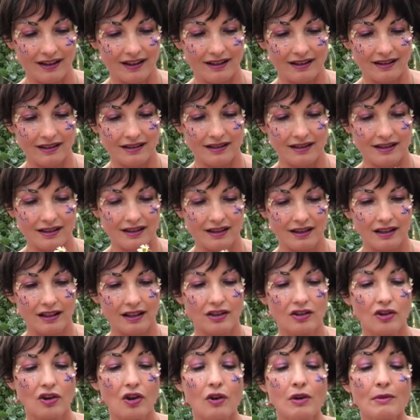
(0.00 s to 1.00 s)
And
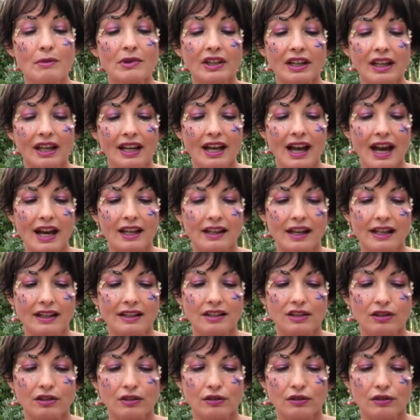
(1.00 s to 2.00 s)
normally I like
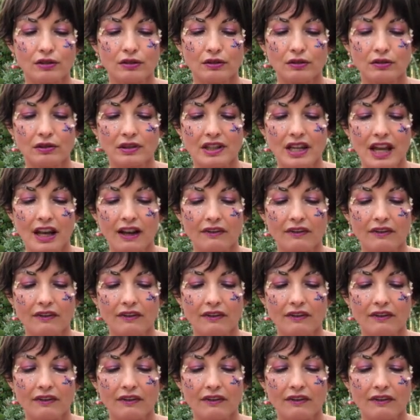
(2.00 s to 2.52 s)
to